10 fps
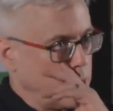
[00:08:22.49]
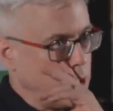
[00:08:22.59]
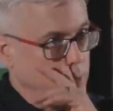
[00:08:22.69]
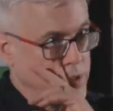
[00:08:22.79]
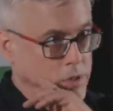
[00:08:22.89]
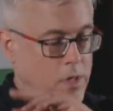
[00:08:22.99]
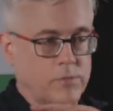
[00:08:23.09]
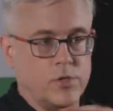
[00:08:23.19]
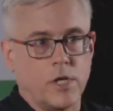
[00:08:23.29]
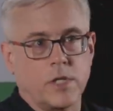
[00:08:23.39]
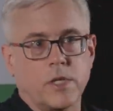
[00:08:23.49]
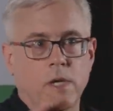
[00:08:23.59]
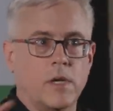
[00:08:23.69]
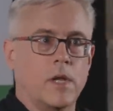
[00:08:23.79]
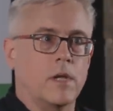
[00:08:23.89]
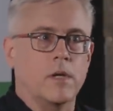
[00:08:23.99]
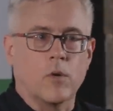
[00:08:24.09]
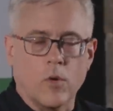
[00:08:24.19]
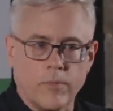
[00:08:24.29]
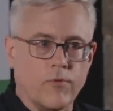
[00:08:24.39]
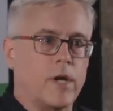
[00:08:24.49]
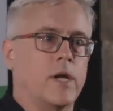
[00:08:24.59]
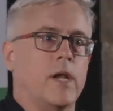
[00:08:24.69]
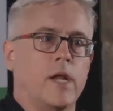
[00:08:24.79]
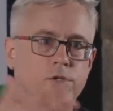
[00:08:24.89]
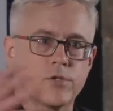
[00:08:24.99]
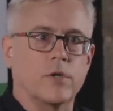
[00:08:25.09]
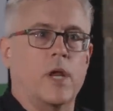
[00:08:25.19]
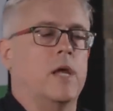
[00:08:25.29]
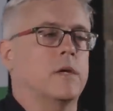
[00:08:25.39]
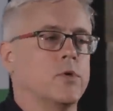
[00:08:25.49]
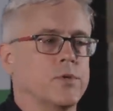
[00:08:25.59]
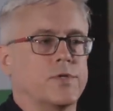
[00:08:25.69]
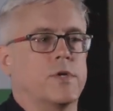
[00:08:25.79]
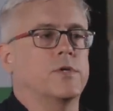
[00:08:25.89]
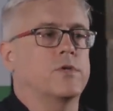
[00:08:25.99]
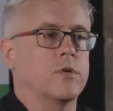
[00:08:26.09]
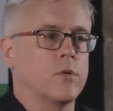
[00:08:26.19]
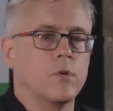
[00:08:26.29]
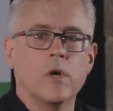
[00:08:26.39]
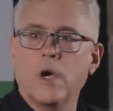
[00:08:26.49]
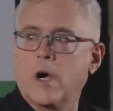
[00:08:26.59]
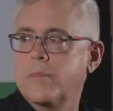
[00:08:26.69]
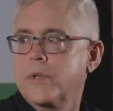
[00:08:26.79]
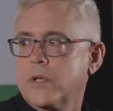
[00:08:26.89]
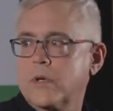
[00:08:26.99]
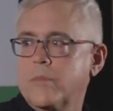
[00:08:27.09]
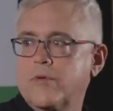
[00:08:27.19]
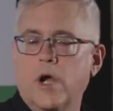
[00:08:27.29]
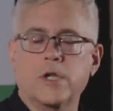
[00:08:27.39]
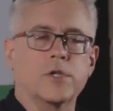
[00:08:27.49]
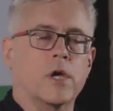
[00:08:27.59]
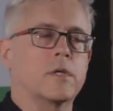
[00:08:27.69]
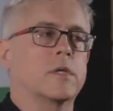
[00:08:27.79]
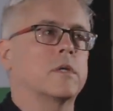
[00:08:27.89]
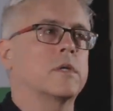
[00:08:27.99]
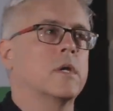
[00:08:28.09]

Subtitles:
the human subject and incorporating nature and animals into our political project.